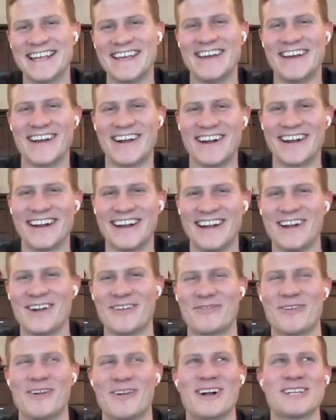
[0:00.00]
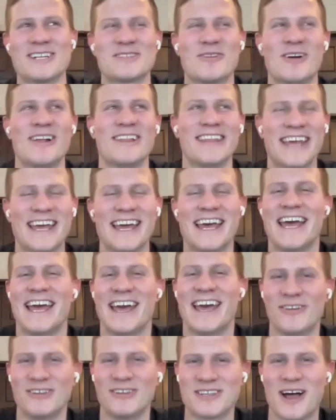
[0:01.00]
You heard it here first. Well,
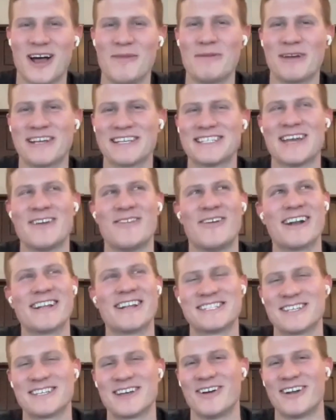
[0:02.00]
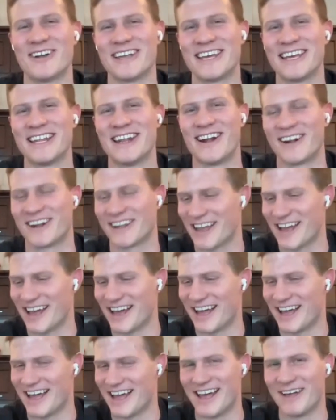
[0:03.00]
it was all because they want us to go to get our
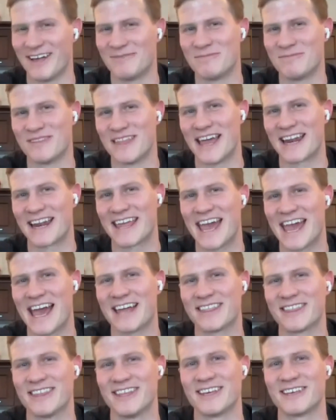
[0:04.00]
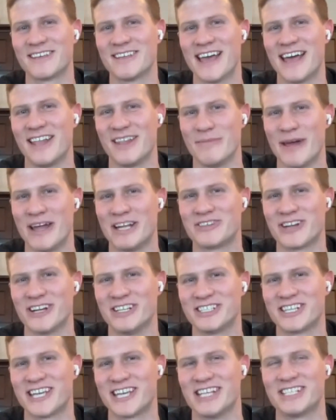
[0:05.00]
that Catholic elementary
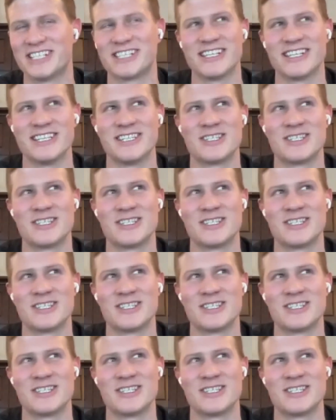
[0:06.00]
education,